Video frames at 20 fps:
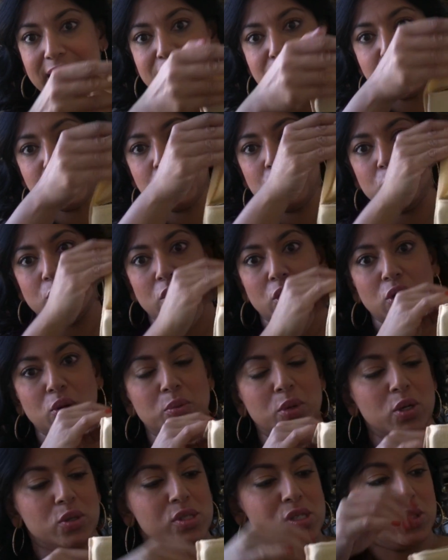As you know,
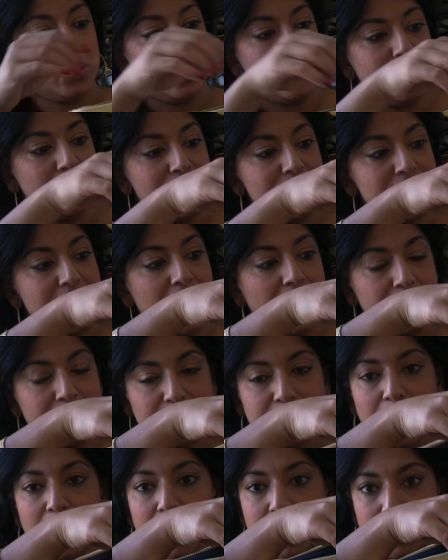most Louis
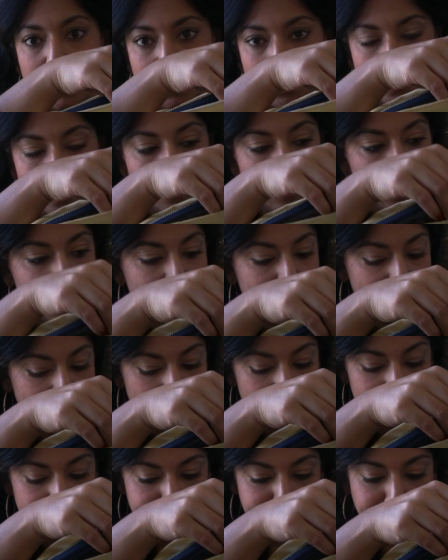Vuitton come
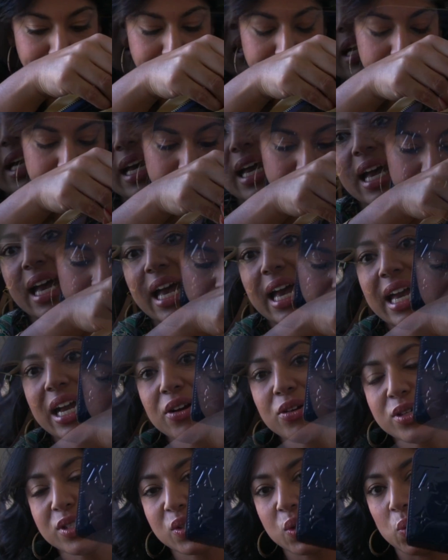in.
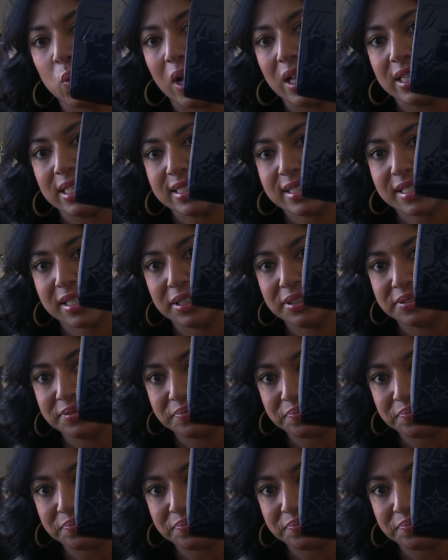Here is the wallet.